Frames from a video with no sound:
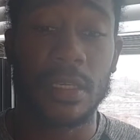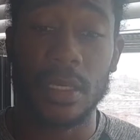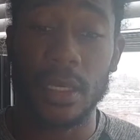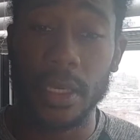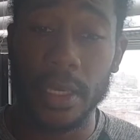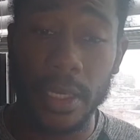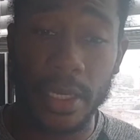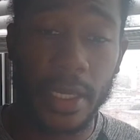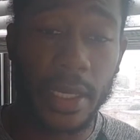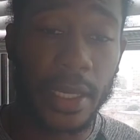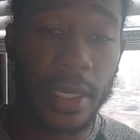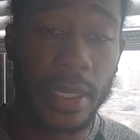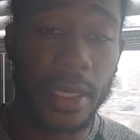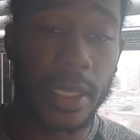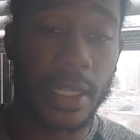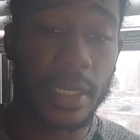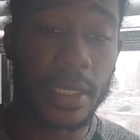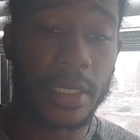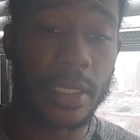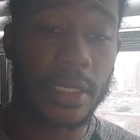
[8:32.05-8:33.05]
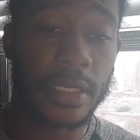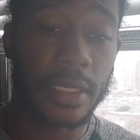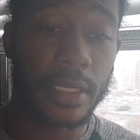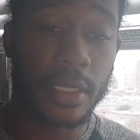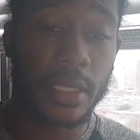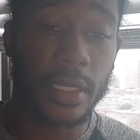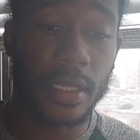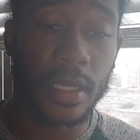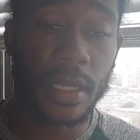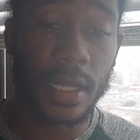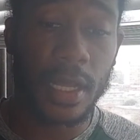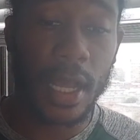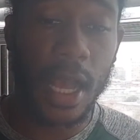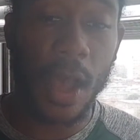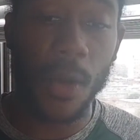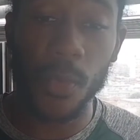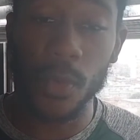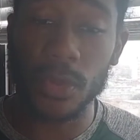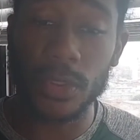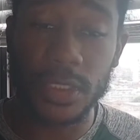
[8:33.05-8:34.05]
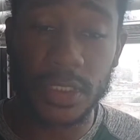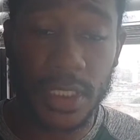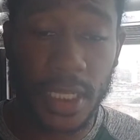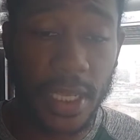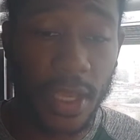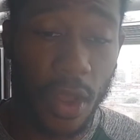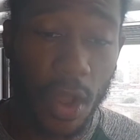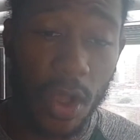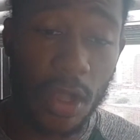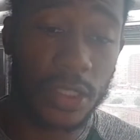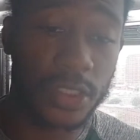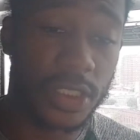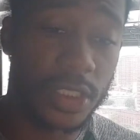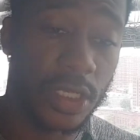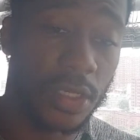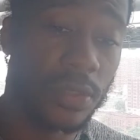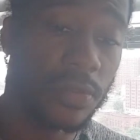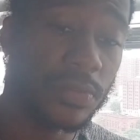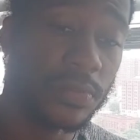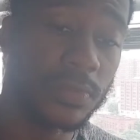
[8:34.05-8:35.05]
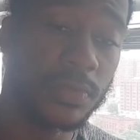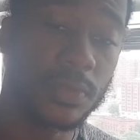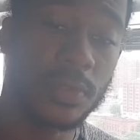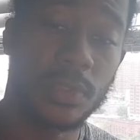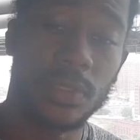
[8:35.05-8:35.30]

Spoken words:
And I will say also,